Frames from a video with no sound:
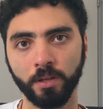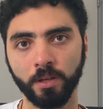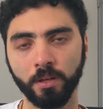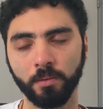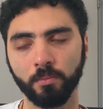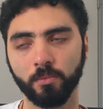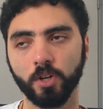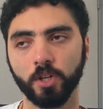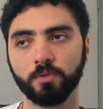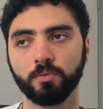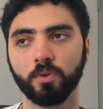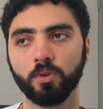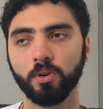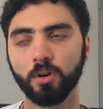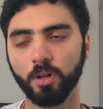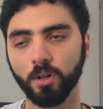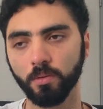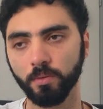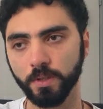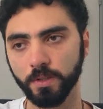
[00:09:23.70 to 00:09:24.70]
because we're
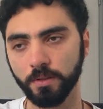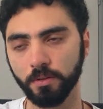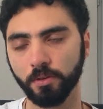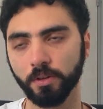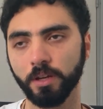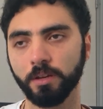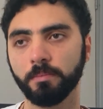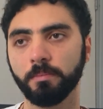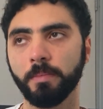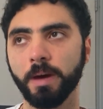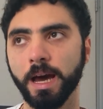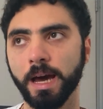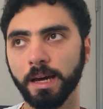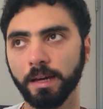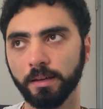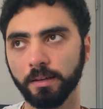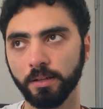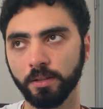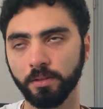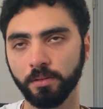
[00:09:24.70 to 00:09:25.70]
always looking
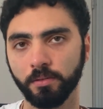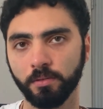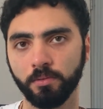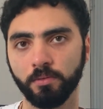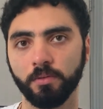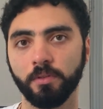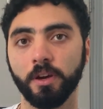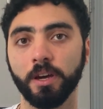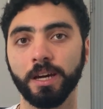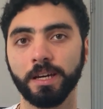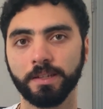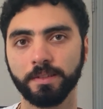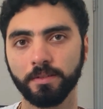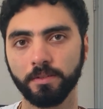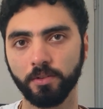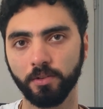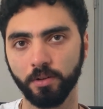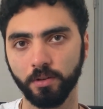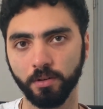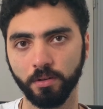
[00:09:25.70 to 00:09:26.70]
back to the
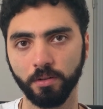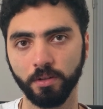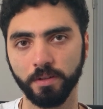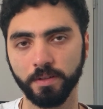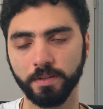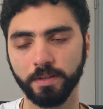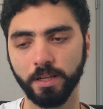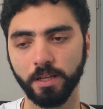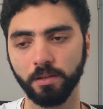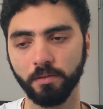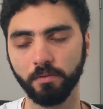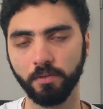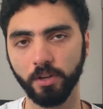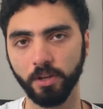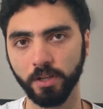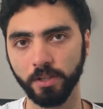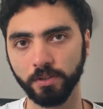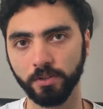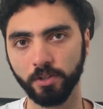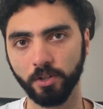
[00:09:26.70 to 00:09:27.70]
external instead of the
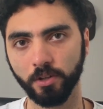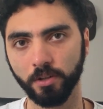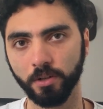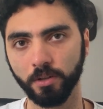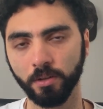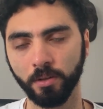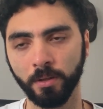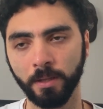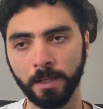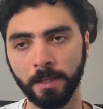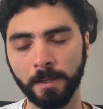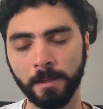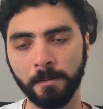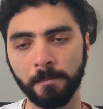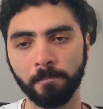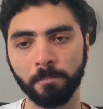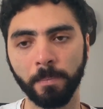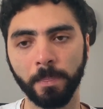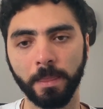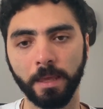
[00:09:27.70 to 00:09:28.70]
internal.
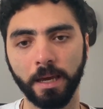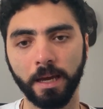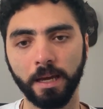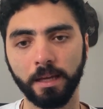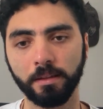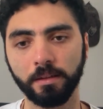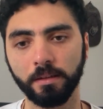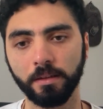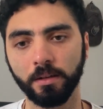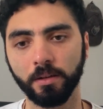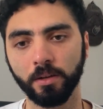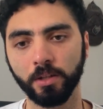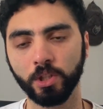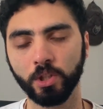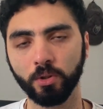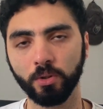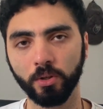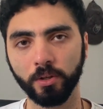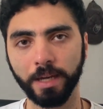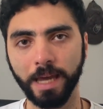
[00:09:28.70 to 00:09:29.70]
And to
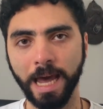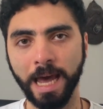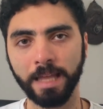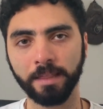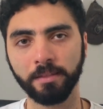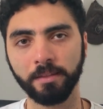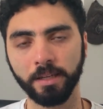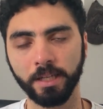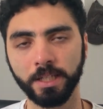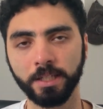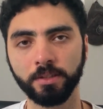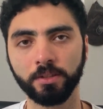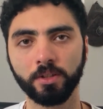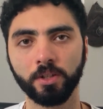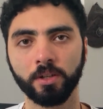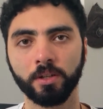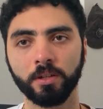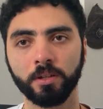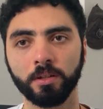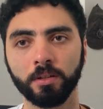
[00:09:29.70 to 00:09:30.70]
look at the
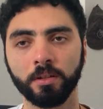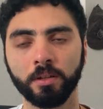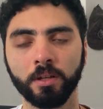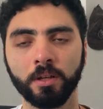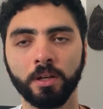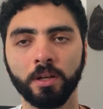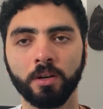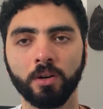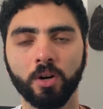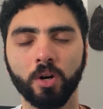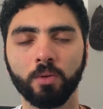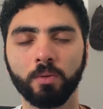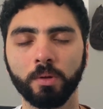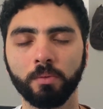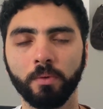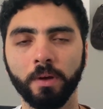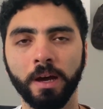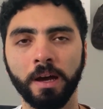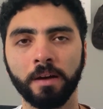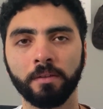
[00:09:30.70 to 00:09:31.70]
internal, all that
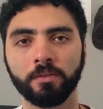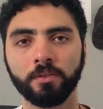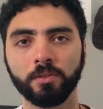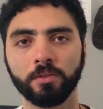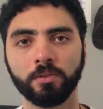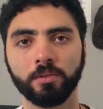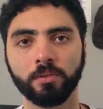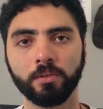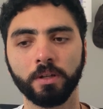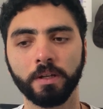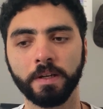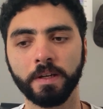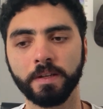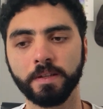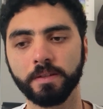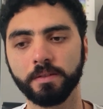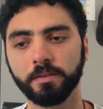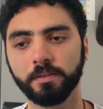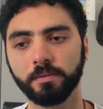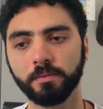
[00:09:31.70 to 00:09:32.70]
we have to do
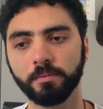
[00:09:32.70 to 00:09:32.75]
is,